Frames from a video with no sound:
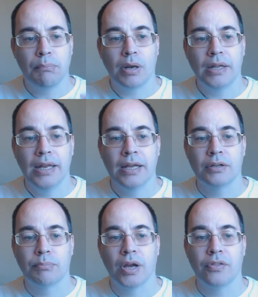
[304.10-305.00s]
completely
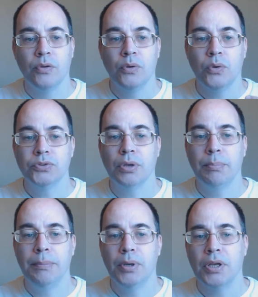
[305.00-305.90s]
out of breath, you'll also
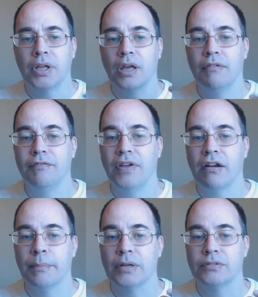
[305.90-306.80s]
be burning a
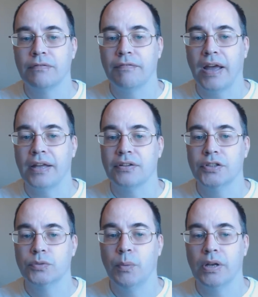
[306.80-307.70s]
fair amount of fat
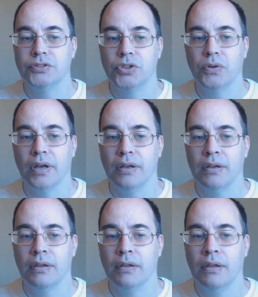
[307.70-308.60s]
as well as sugar.
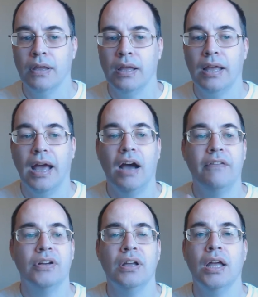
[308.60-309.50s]

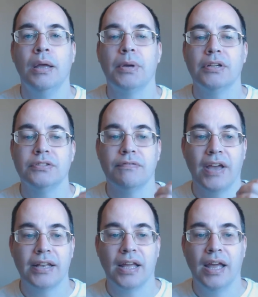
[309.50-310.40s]
However, because
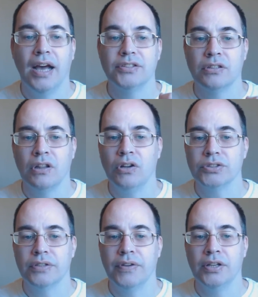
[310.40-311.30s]
fat has
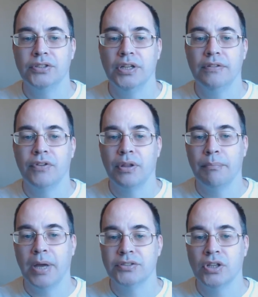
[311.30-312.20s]
lots of energy for the
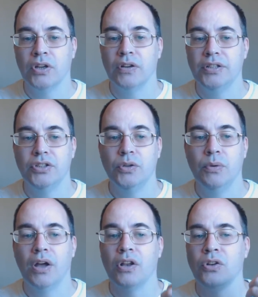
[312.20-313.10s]
mass, you need to
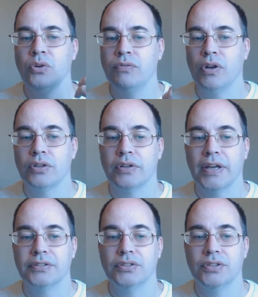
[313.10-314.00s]
do an awful lot of
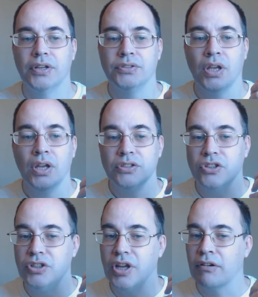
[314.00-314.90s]
exercise
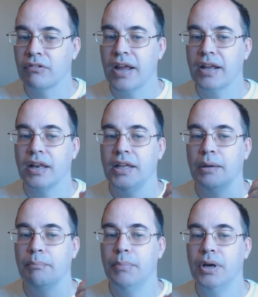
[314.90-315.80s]
to directly
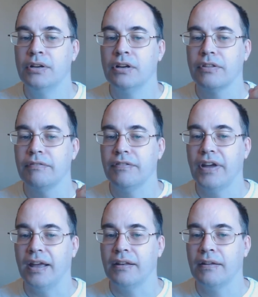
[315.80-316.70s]
burn off the
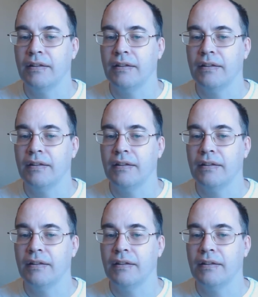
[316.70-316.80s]
fat.